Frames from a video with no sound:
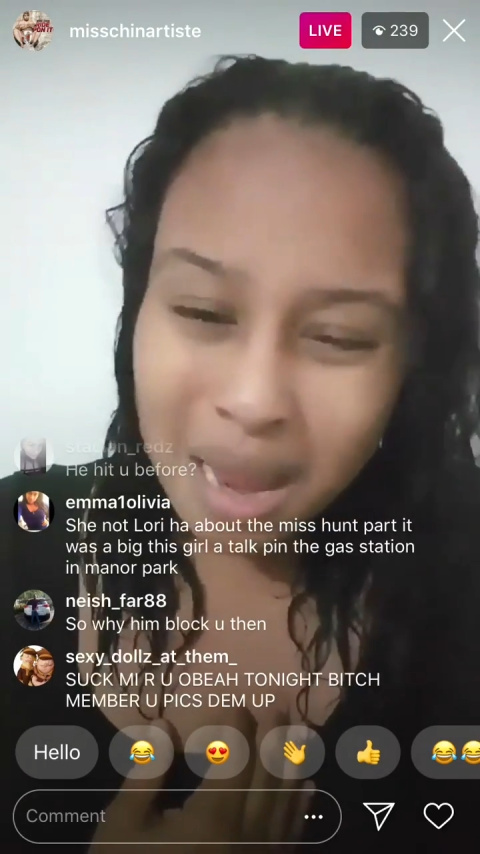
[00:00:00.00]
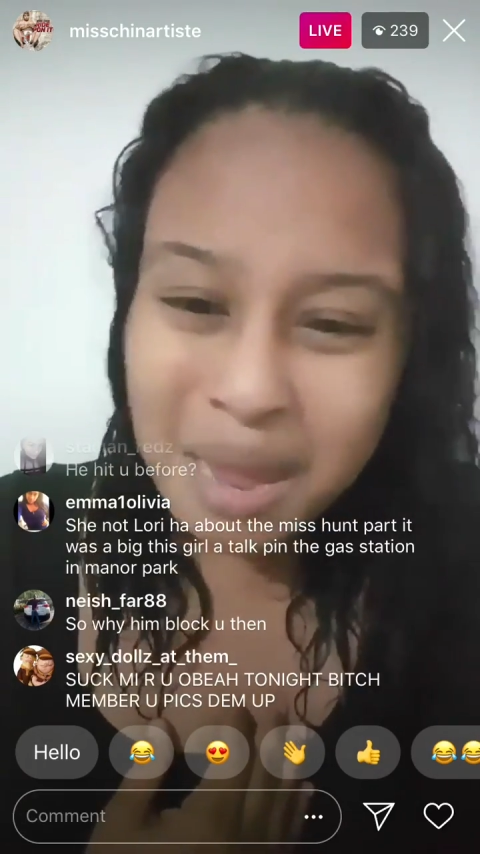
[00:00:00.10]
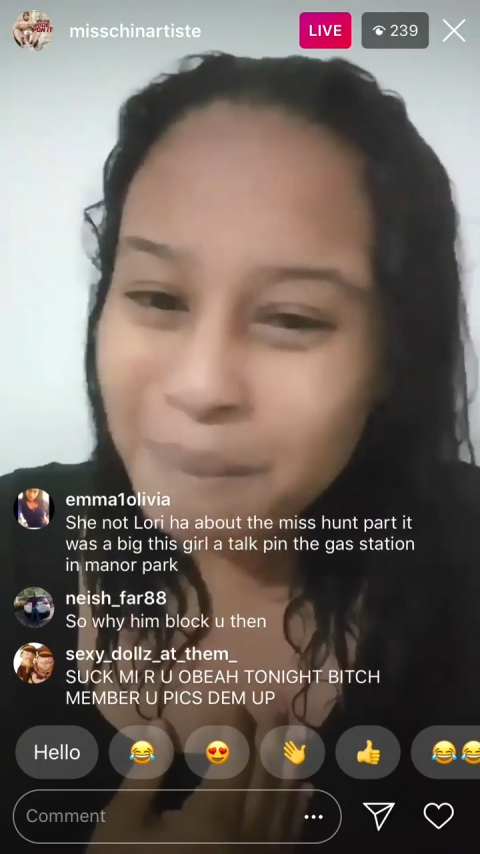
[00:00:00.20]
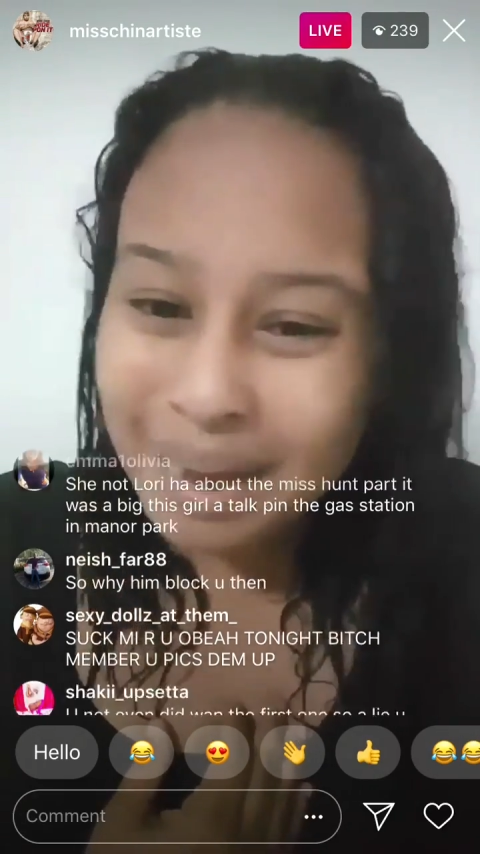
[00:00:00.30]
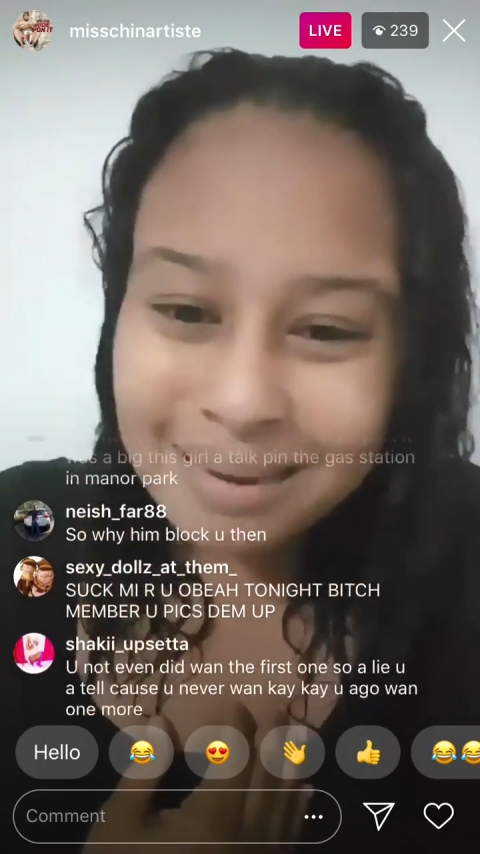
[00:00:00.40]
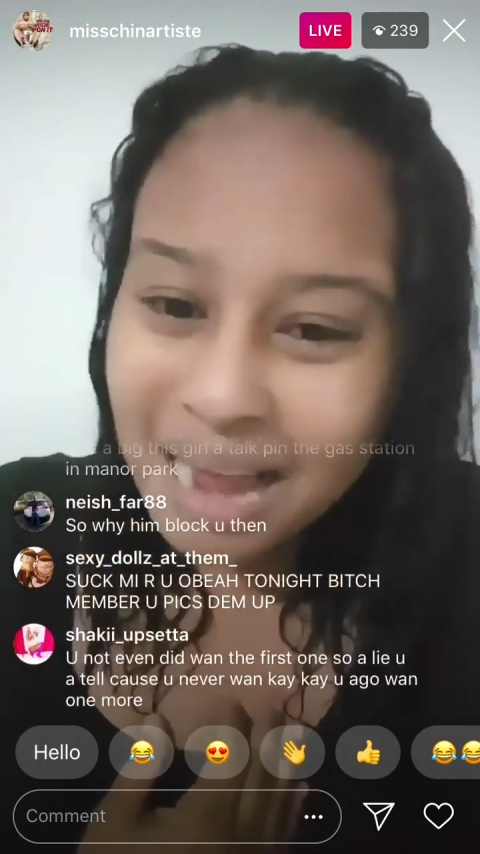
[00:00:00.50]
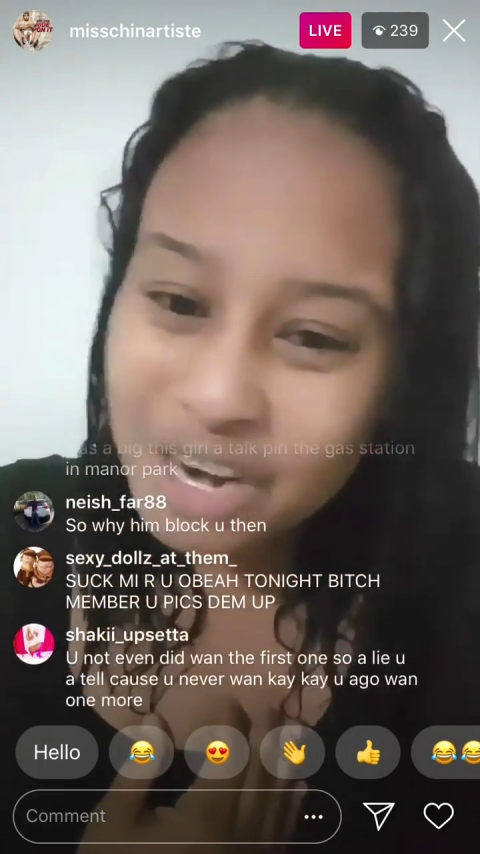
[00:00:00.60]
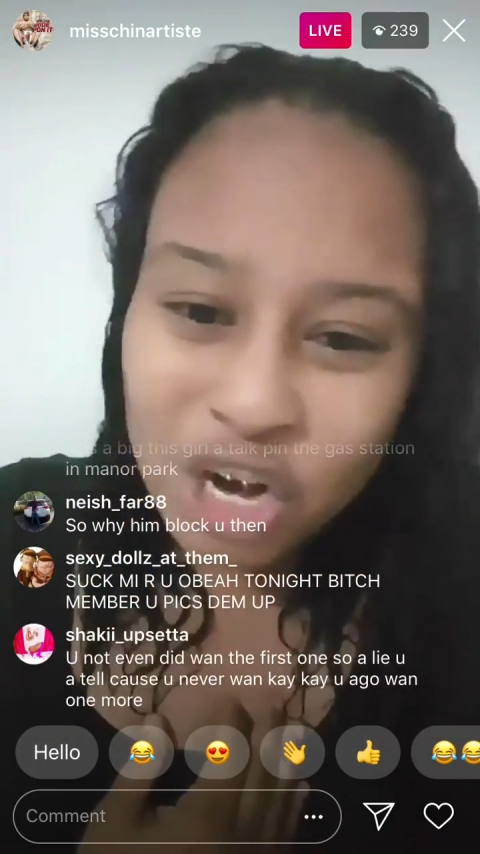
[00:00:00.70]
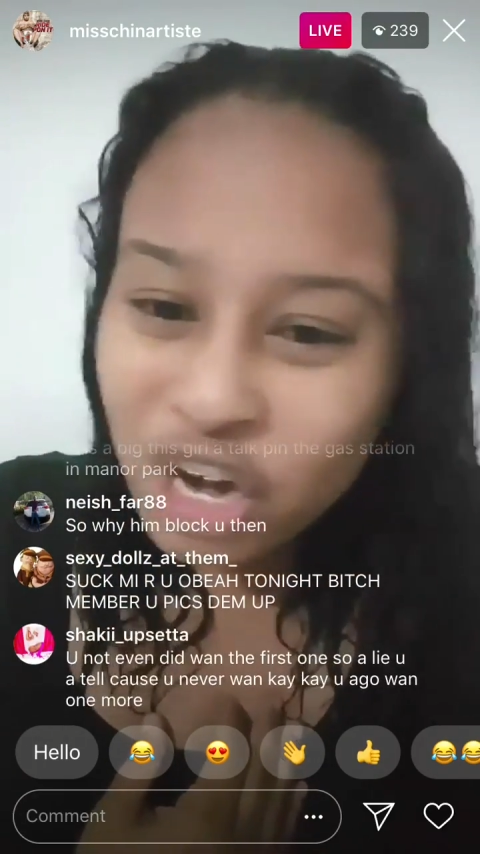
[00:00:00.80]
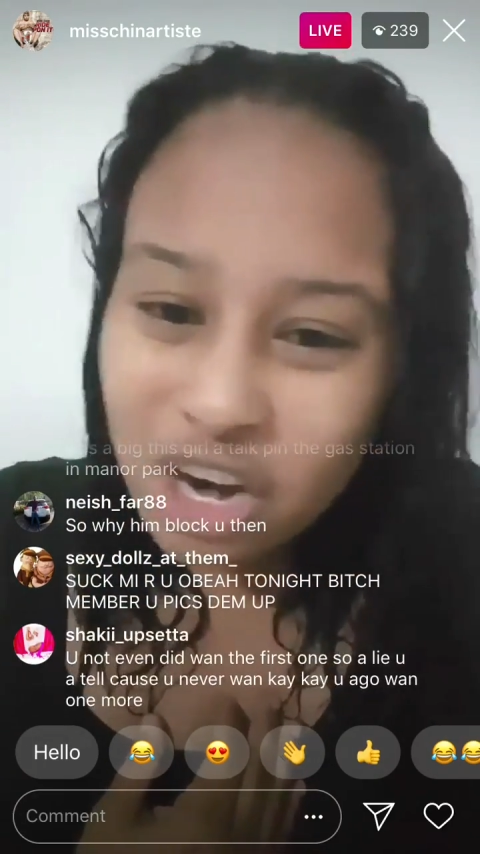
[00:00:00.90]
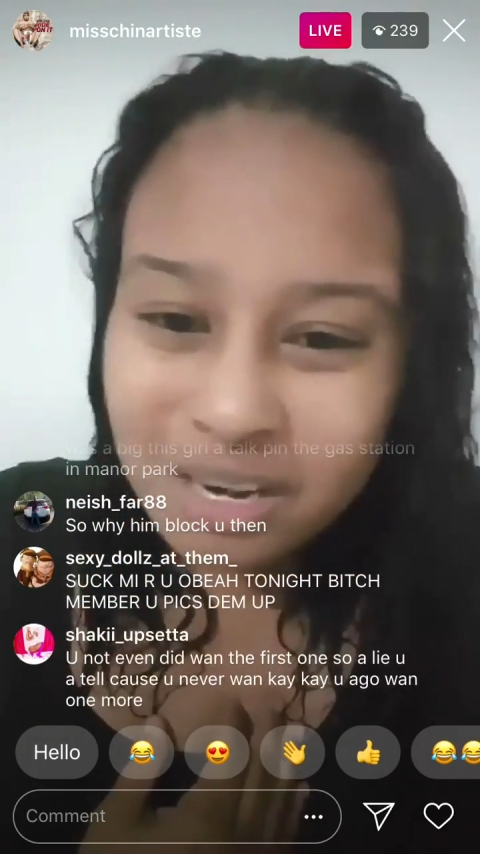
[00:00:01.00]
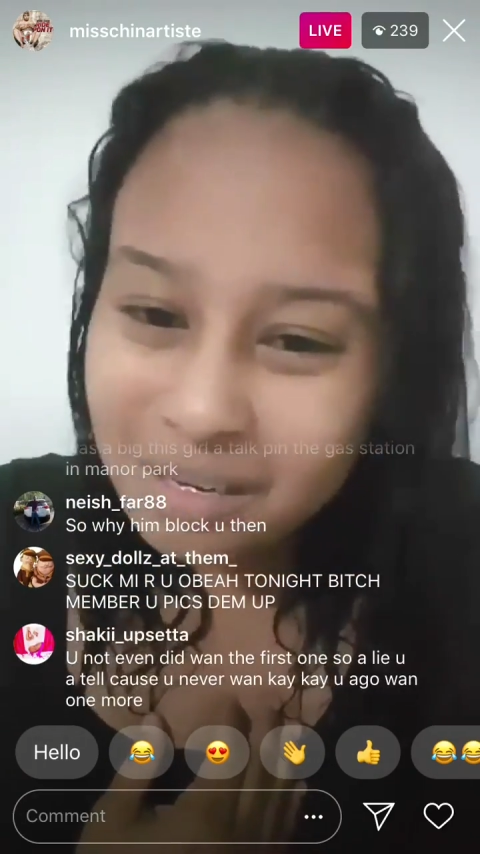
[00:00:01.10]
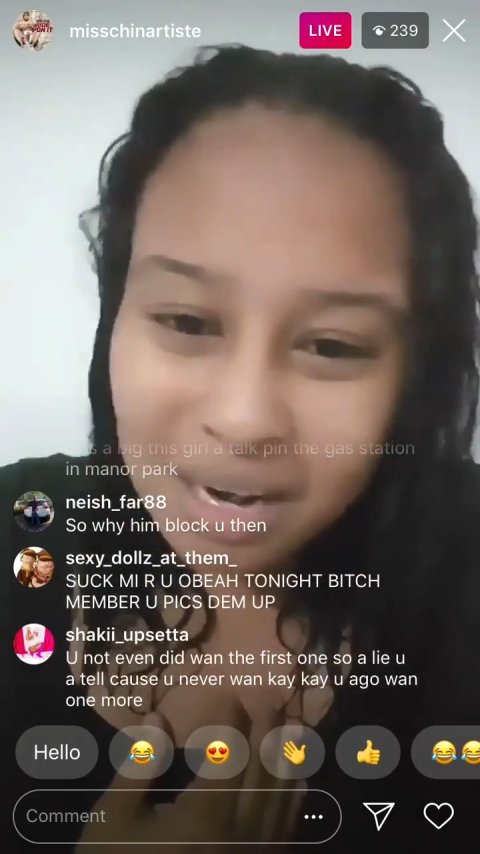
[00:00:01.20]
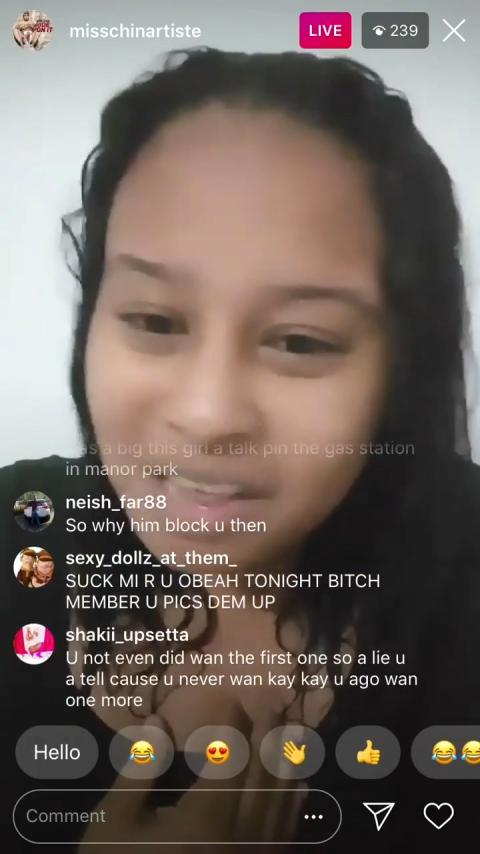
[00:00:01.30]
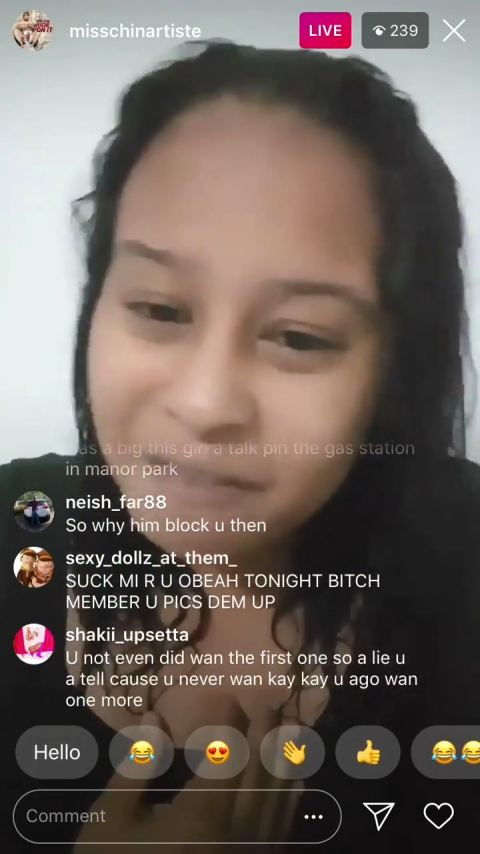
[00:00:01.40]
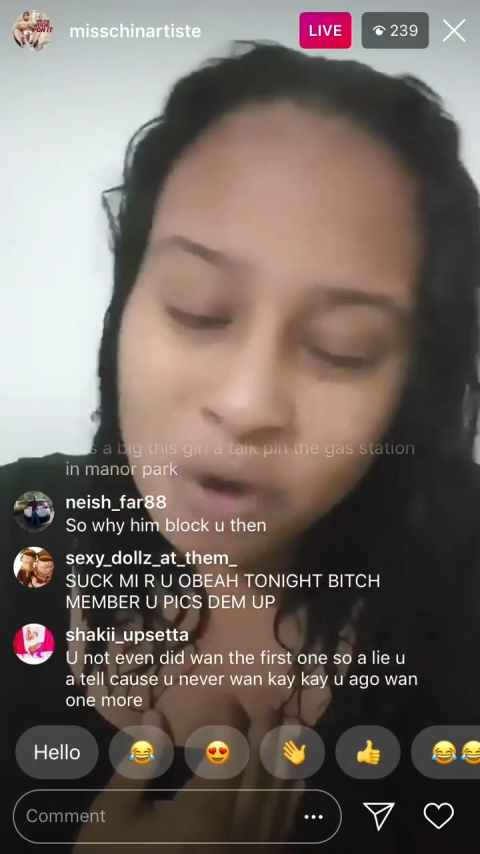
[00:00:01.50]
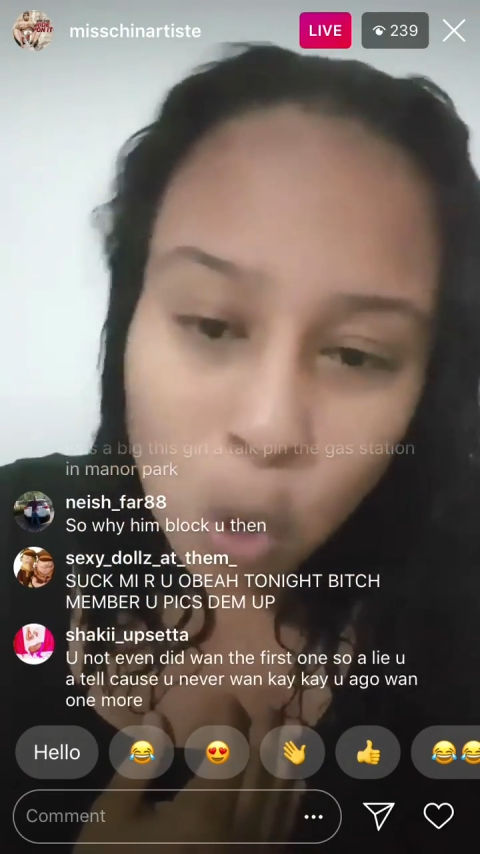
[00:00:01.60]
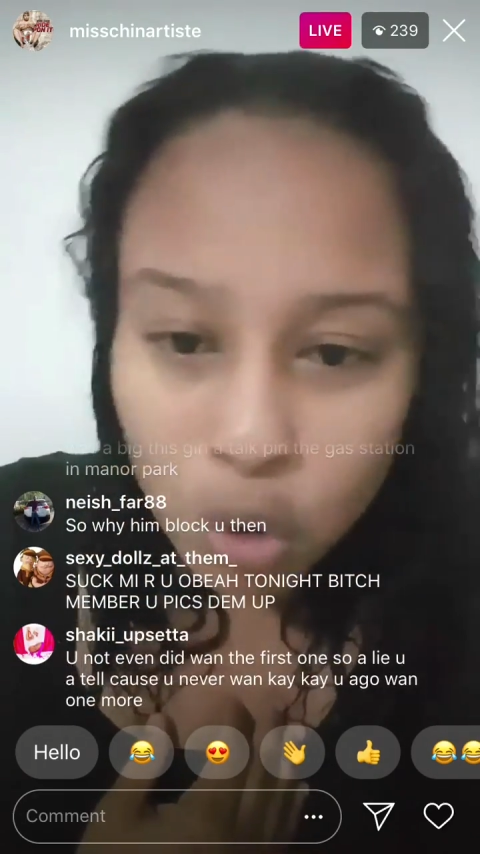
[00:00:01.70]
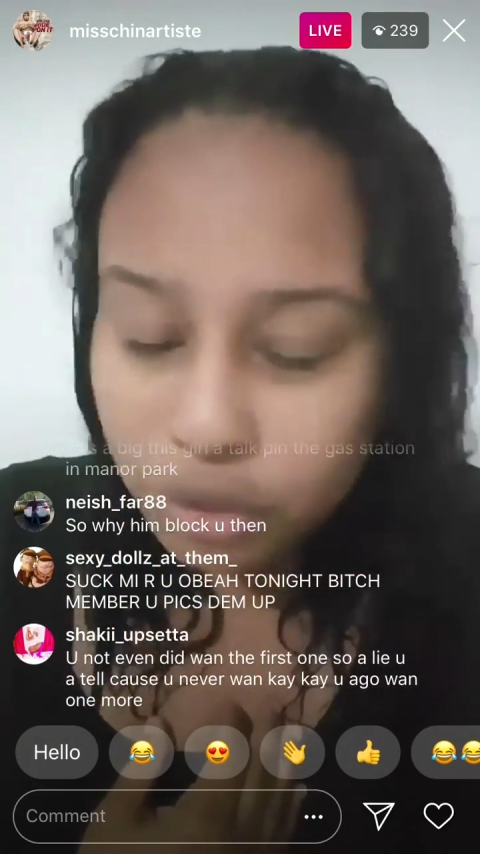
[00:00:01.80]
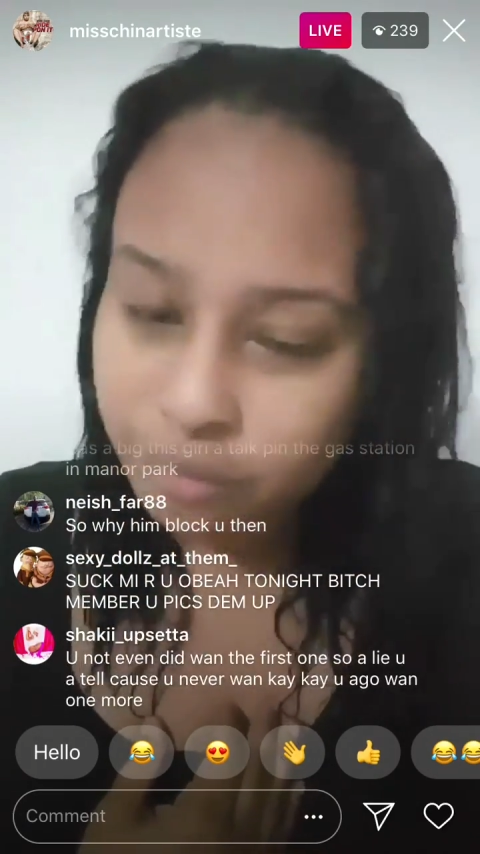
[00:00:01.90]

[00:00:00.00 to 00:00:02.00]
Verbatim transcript: Him and that the girl then live good.